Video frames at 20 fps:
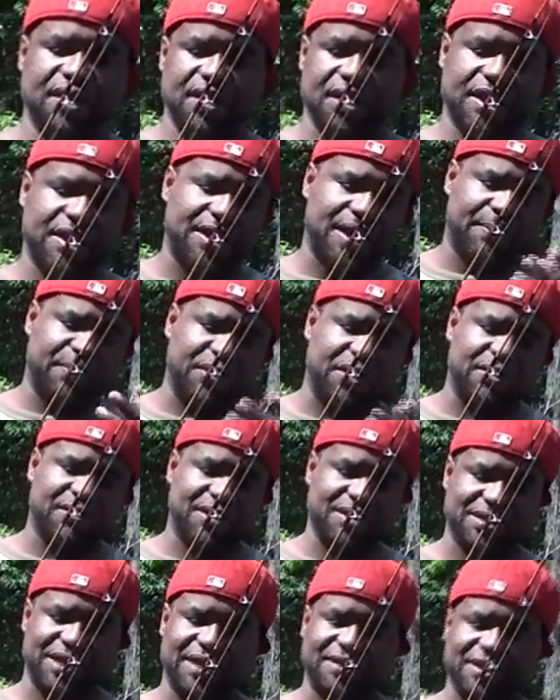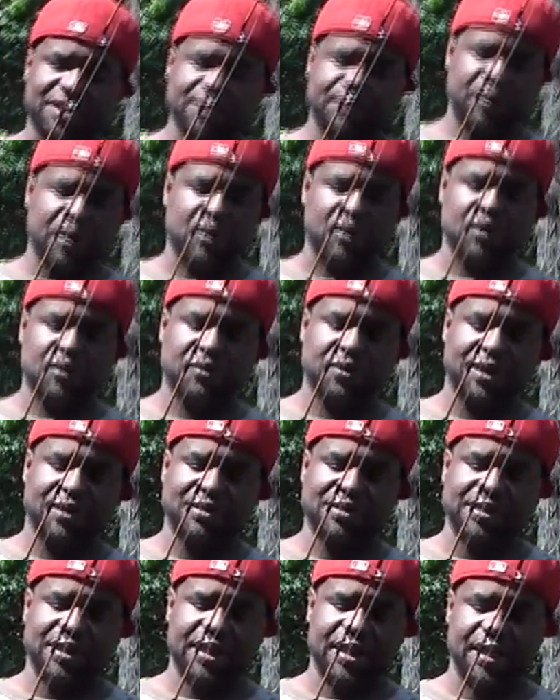And I pretty much like this pole, you know what I'm
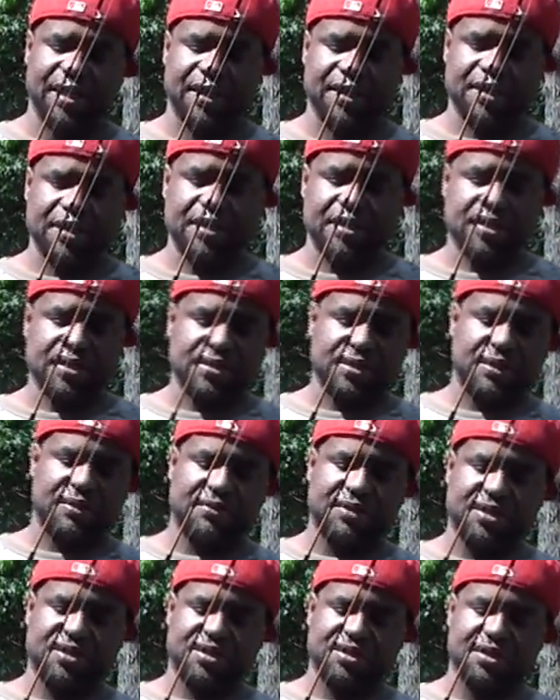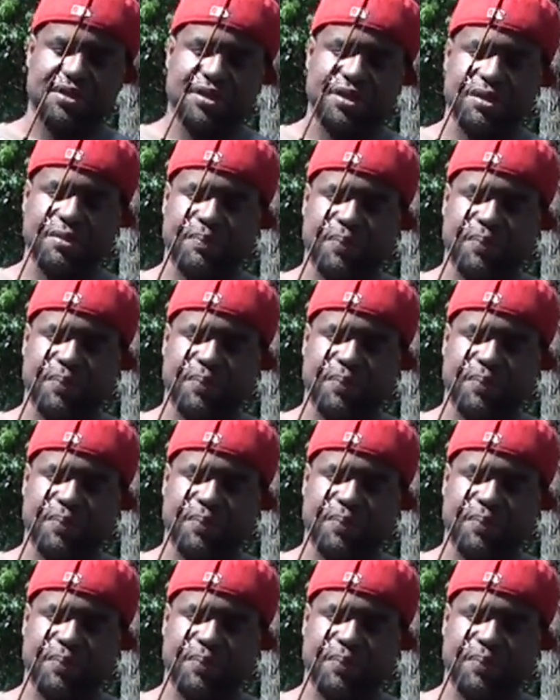saying? So this is a good